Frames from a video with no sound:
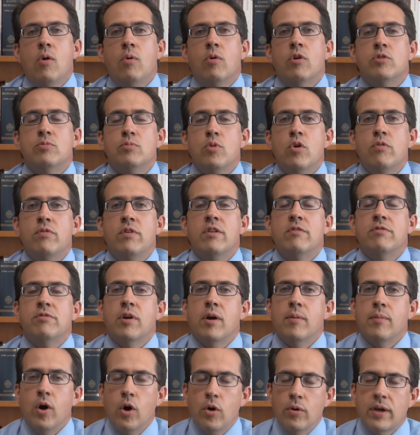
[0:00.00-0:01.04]
was moving
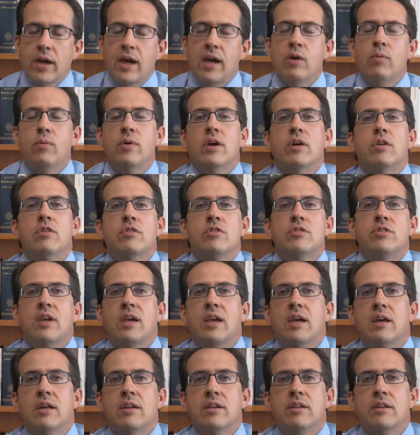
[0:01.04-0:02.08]
from, okay, we
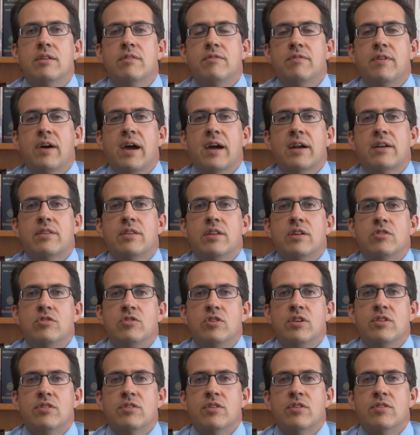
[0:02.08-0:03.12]
understand, in fact, that
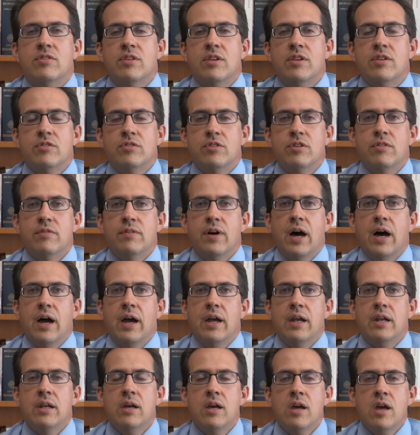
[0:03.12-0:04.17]
Jesus is
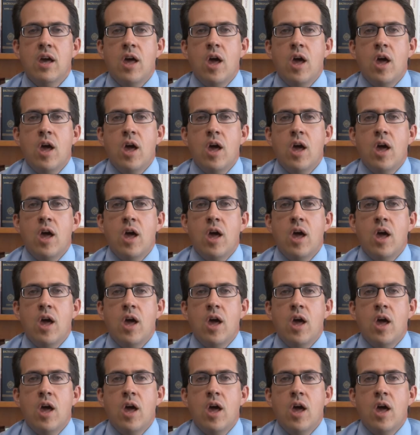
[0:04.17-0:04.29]
divine,